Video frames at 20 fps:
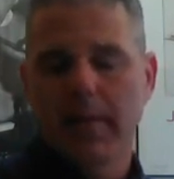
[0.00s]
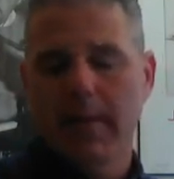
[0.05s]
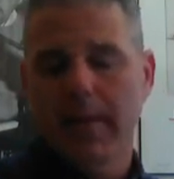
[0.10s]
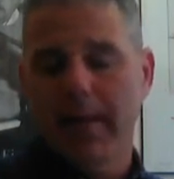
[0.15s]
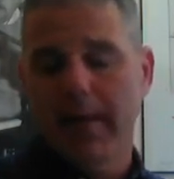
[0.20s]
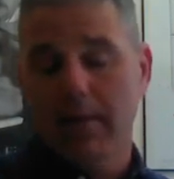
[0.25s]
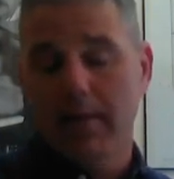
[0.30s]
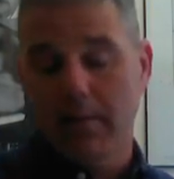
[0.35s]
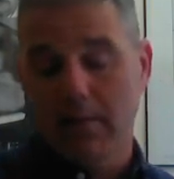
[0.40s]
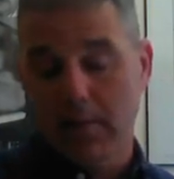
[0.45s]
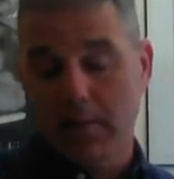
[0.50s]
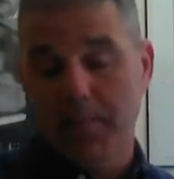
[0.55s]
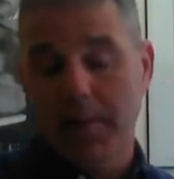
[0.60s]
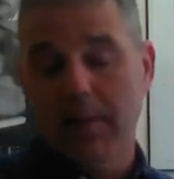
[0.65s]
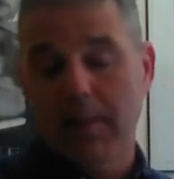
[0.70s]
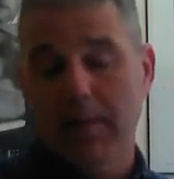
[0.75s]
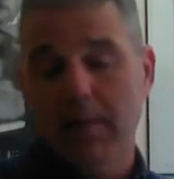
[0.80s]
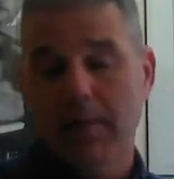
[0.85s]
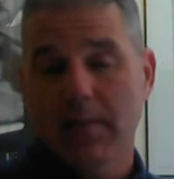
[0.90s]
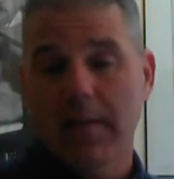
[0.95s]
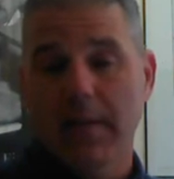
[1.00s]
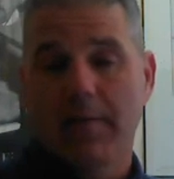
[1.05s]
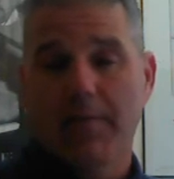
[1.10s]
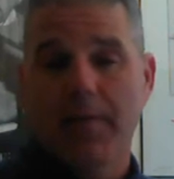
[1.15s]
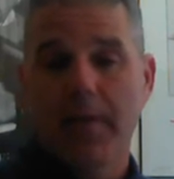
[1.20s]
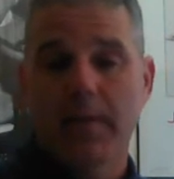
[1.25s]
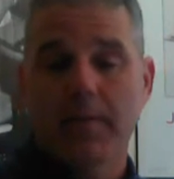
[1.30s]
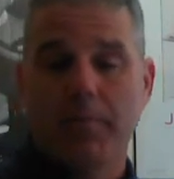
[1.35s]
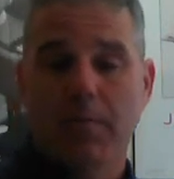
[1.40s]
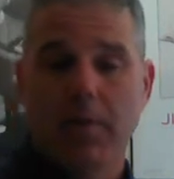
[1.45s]
like spaces like
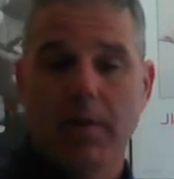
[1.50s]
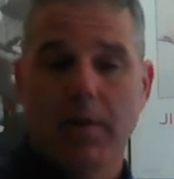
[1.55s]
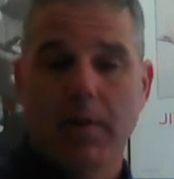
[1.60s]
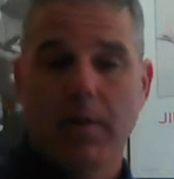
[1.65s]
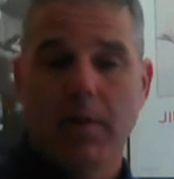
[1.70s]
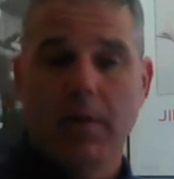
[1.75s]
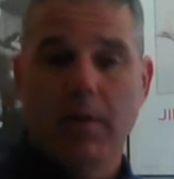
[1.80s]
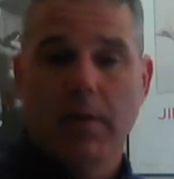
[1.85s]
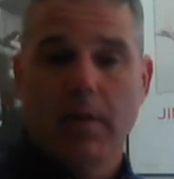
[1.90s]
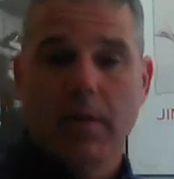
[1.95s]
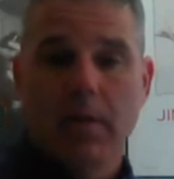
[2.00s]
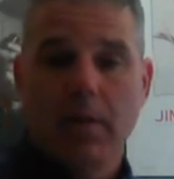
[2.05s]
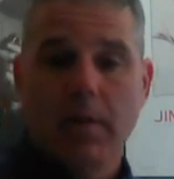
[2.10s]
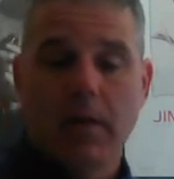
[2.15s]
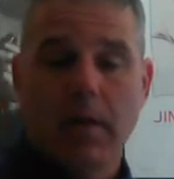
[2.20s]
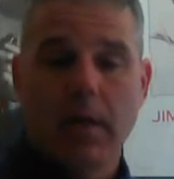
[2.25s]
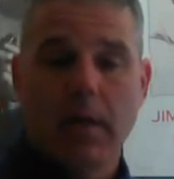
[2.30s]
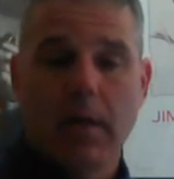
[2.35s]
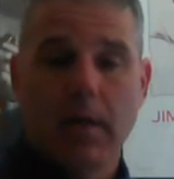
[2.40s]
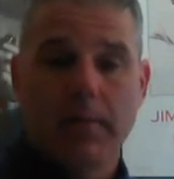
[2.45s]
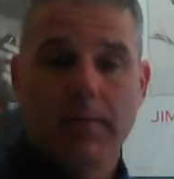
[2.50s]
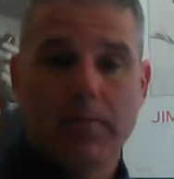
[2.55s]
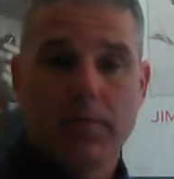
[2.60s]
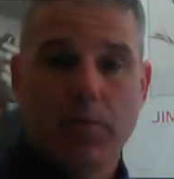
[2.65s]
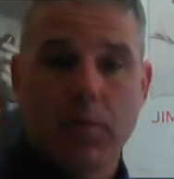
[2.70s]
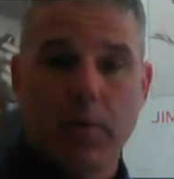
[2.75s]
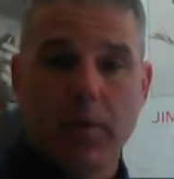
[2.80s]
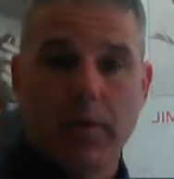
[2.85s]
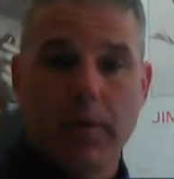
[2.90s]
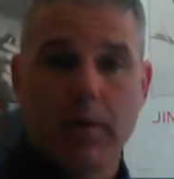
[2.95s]
Facebook,
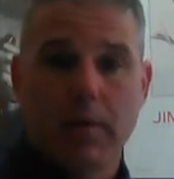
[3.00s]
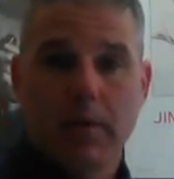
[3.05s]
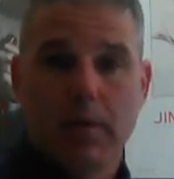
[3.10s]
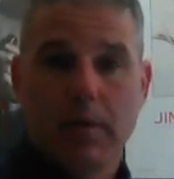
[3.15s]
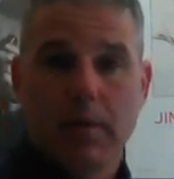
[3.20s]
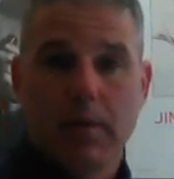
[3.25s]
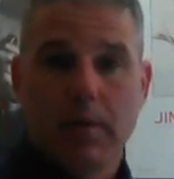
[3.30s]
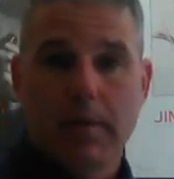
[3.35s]
Twitter.